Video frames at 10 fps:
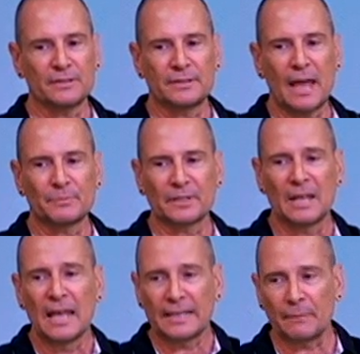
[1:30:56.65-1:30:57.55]
steps and
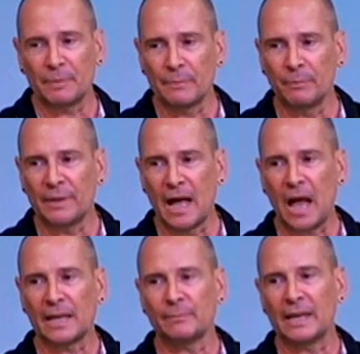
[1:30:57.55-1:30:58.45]
get people
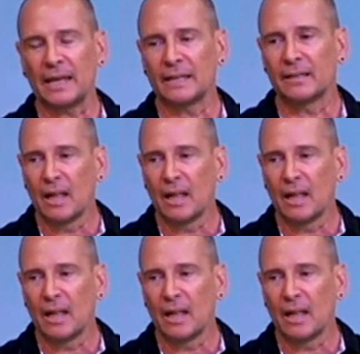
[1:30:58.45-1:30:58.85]
behind me and